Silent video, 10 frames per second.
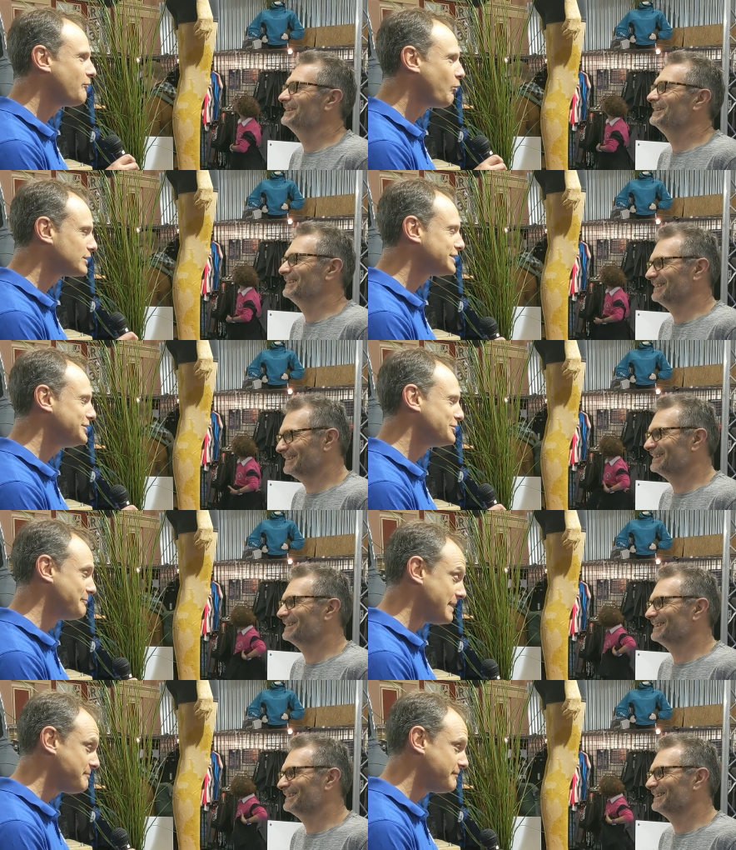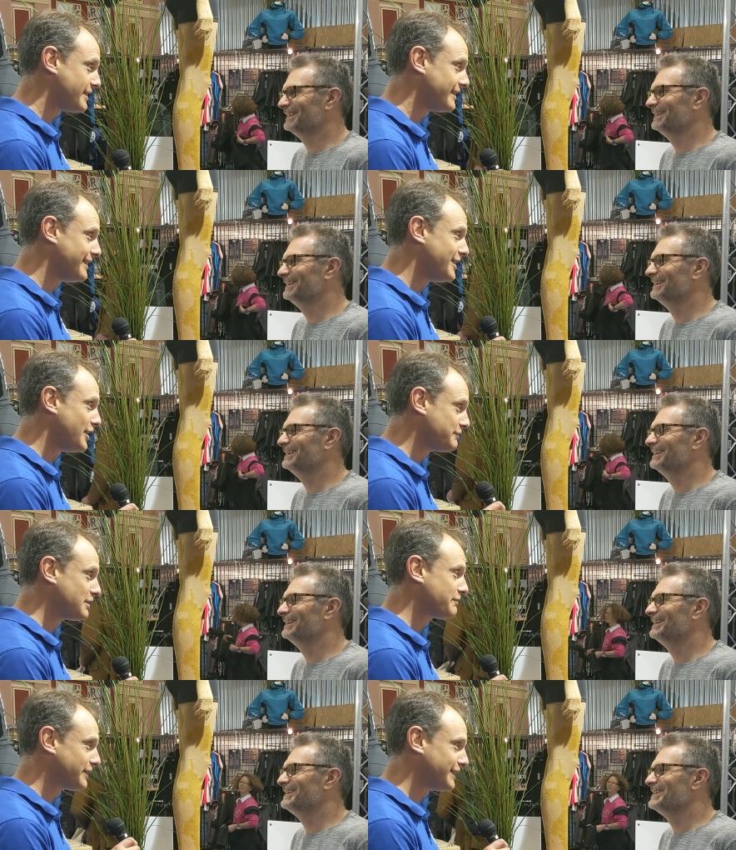Speaker 1: What do you remember of
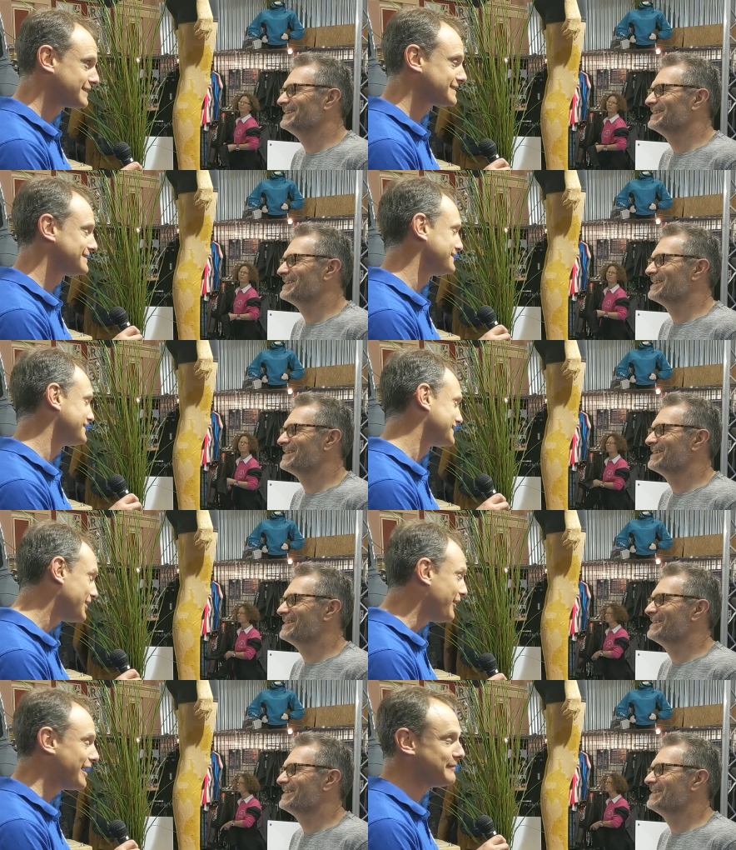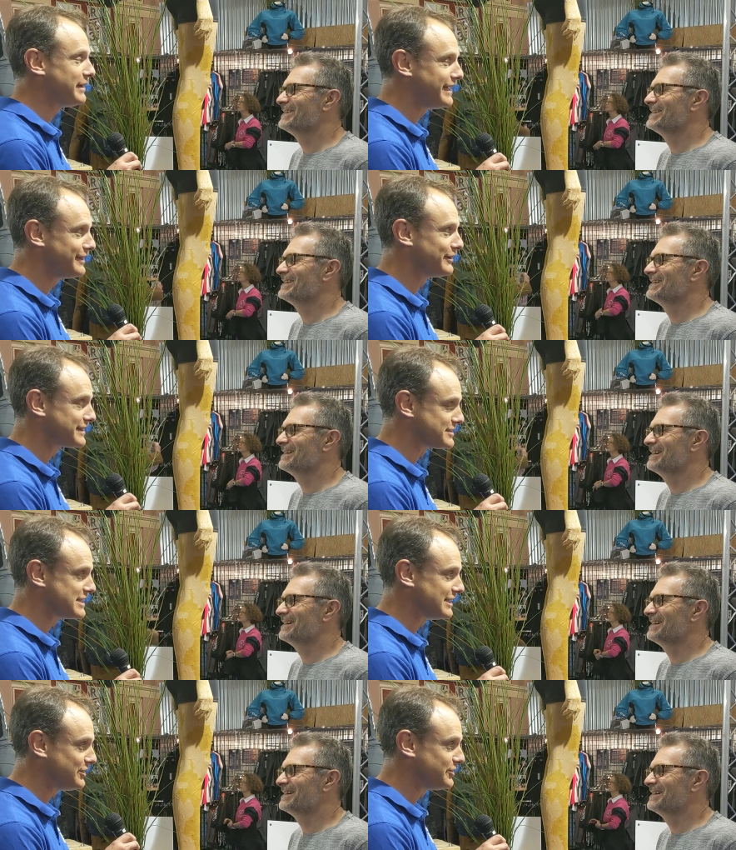your first time here at the
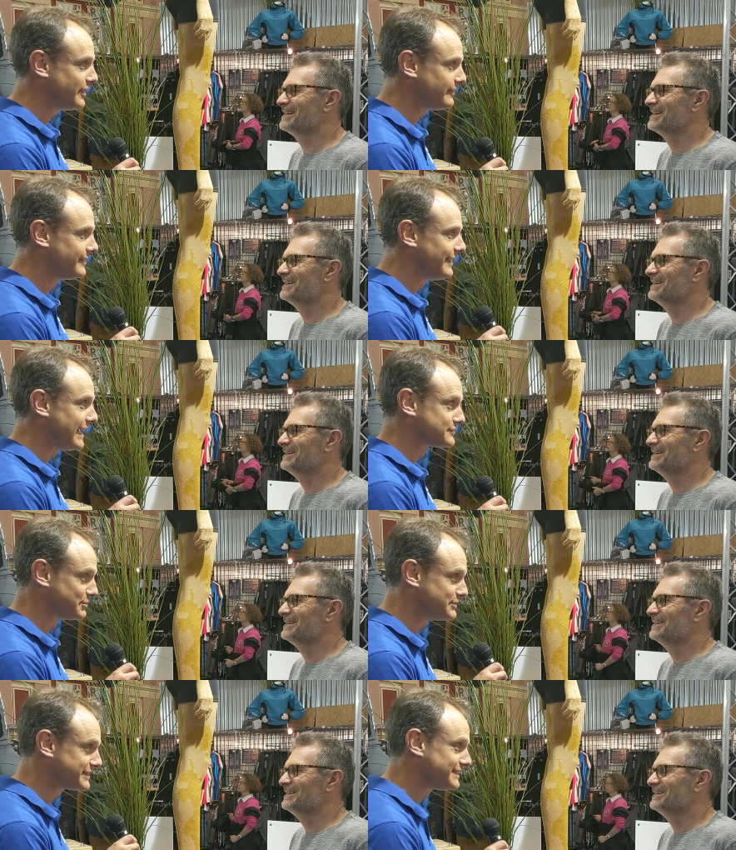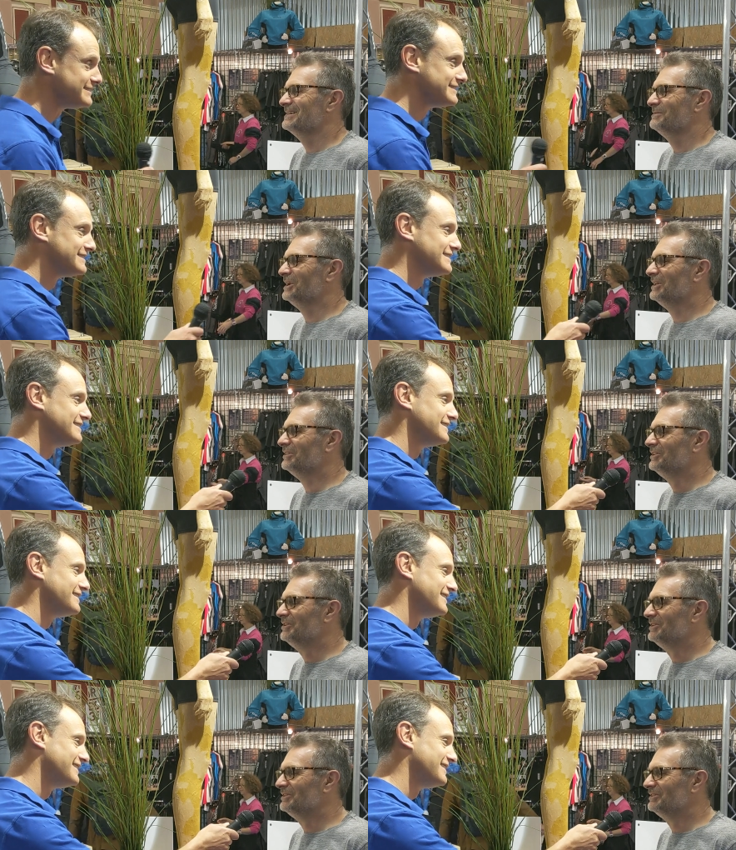Dinghy Show as Rooster? Well,
Speaker 2: uh,
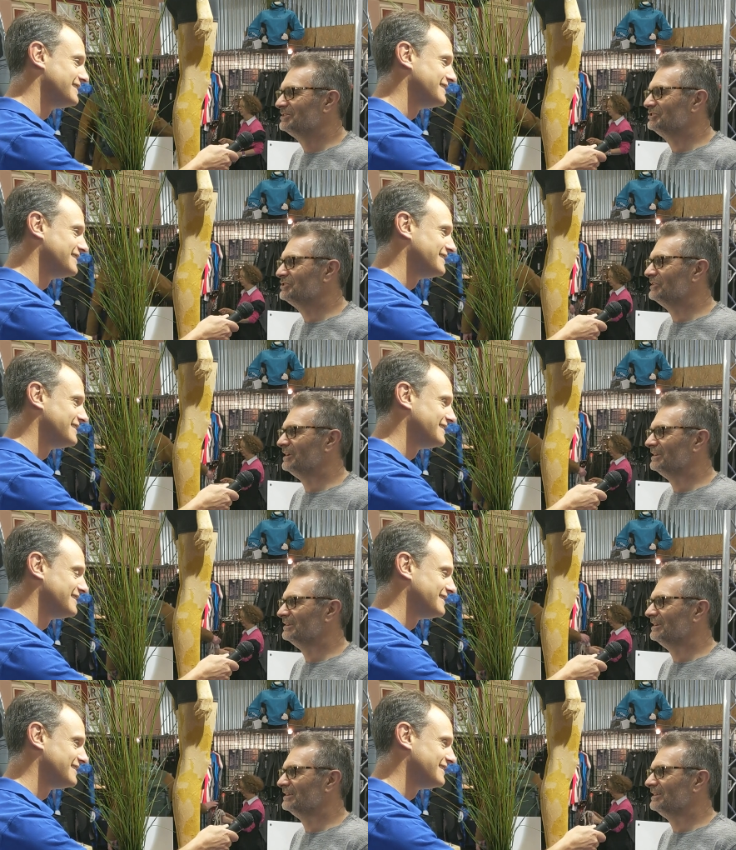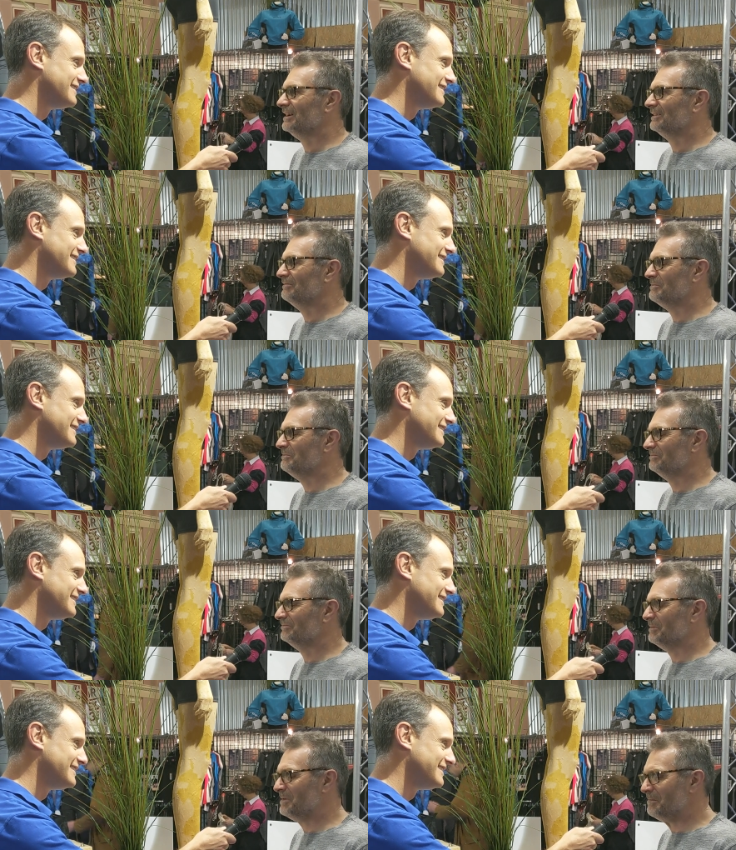the the story I, I, I rem-
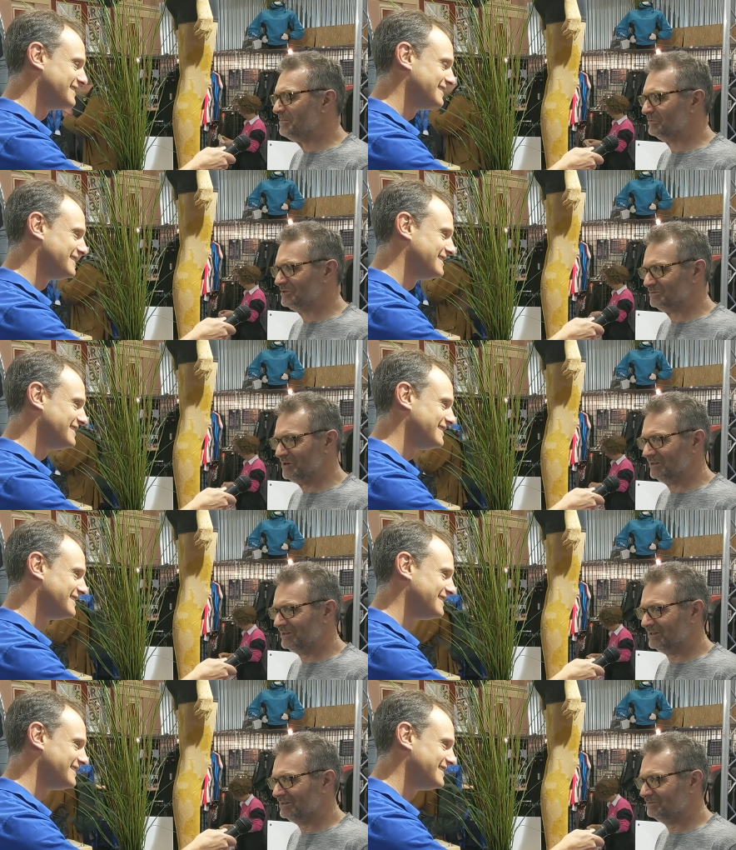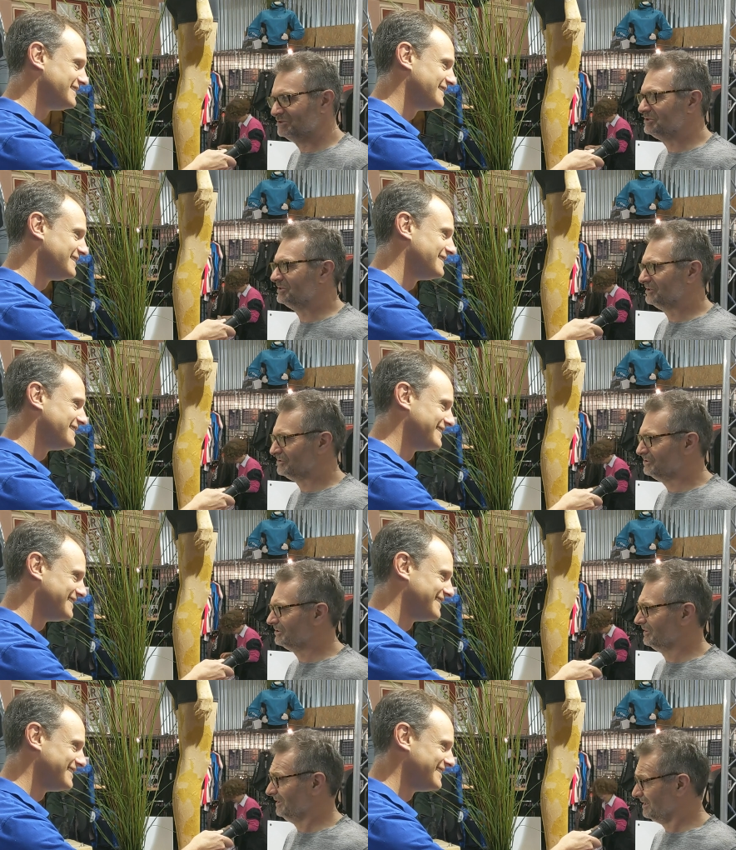remember was when I was doing the
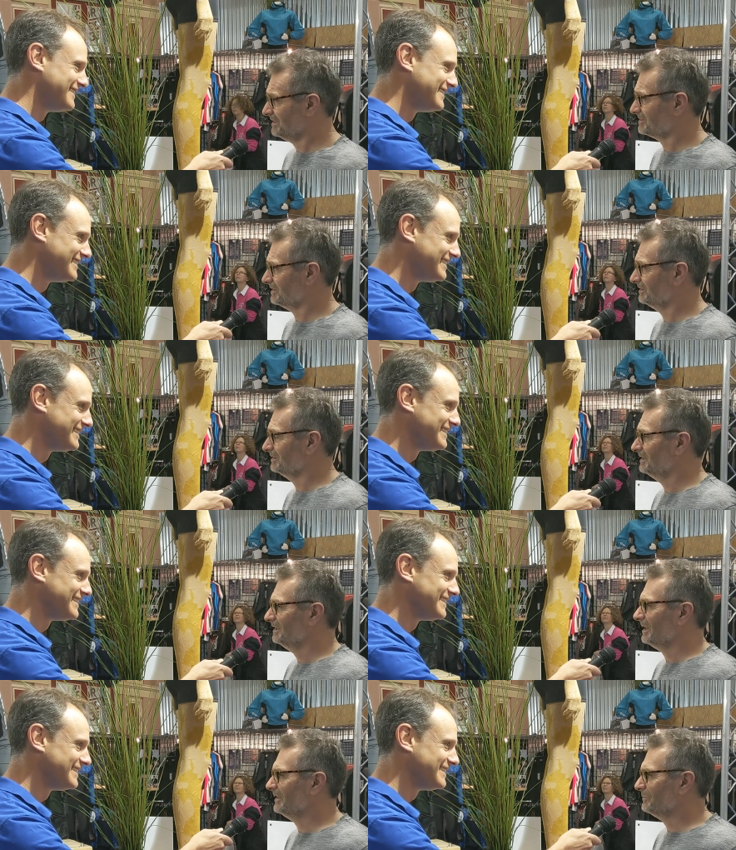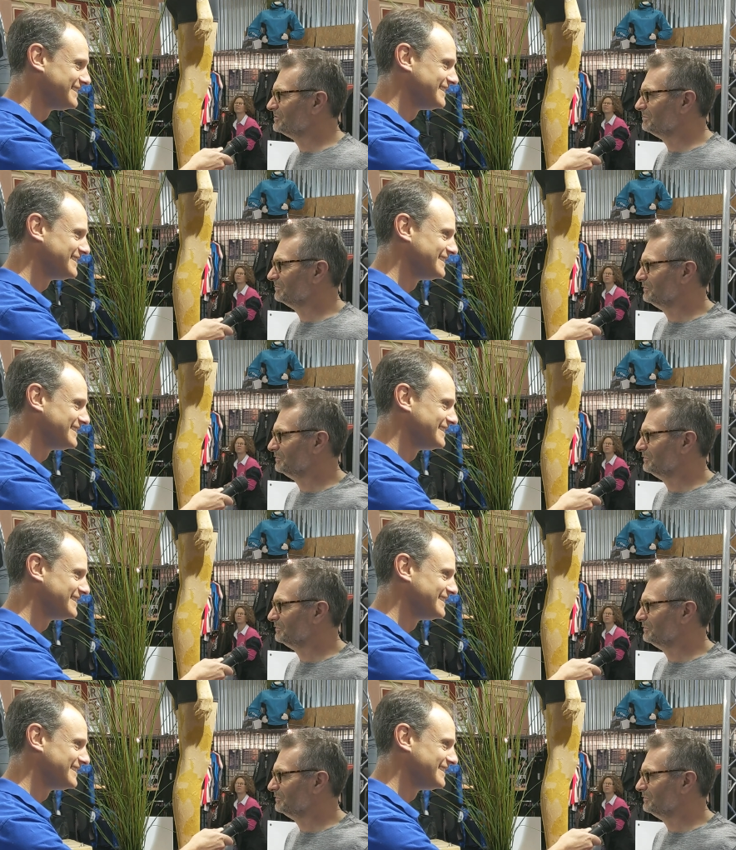talk on a laser, and there was a